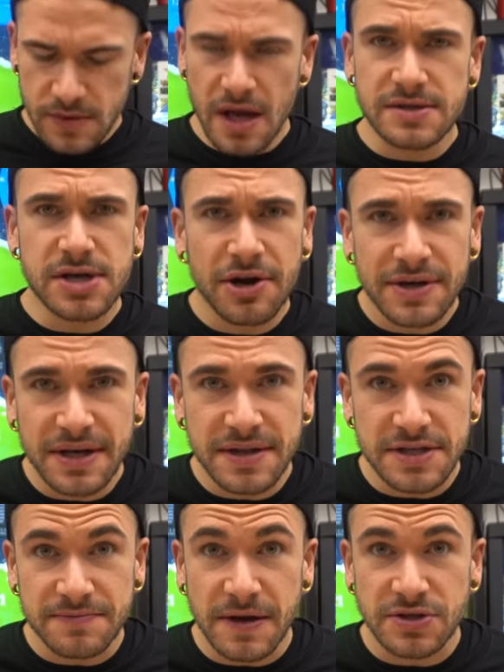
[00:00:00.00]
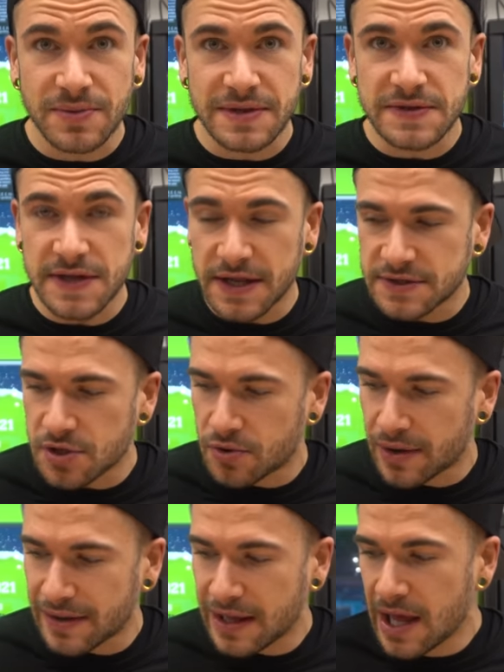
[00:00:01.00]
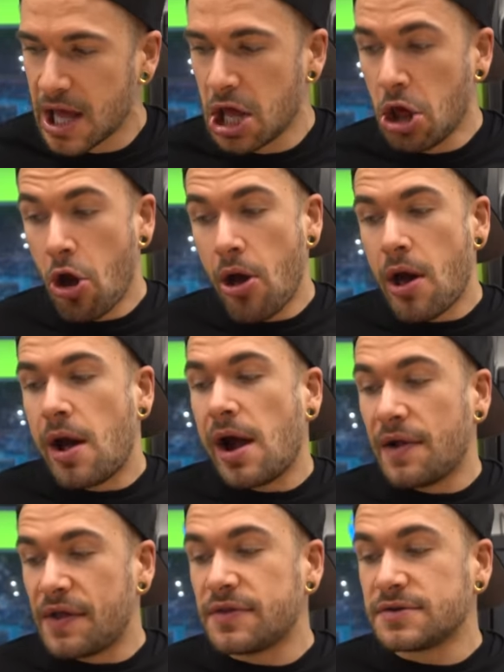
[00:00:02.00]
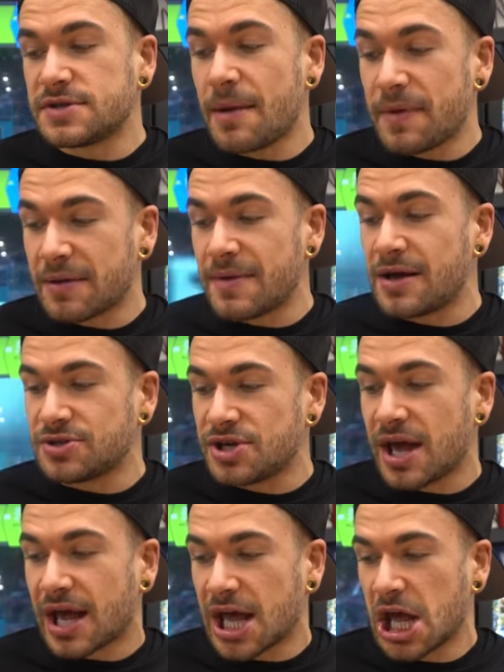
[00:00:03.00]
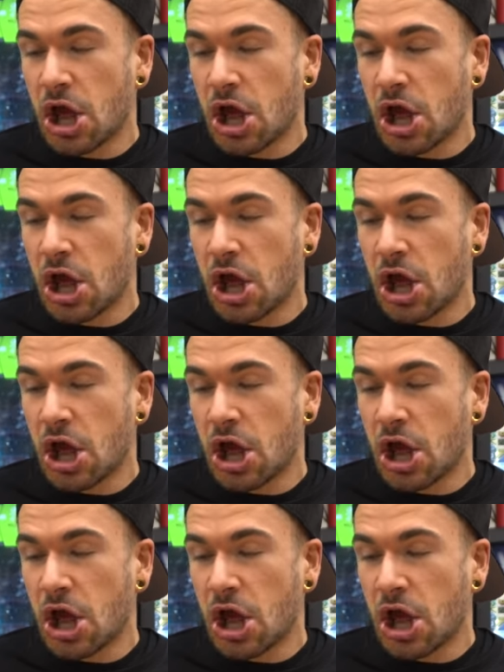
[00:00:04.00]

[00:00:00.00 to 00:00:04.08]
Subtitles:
It's hard to eat this much in one sitting so quickly. And then there's that big milkshake.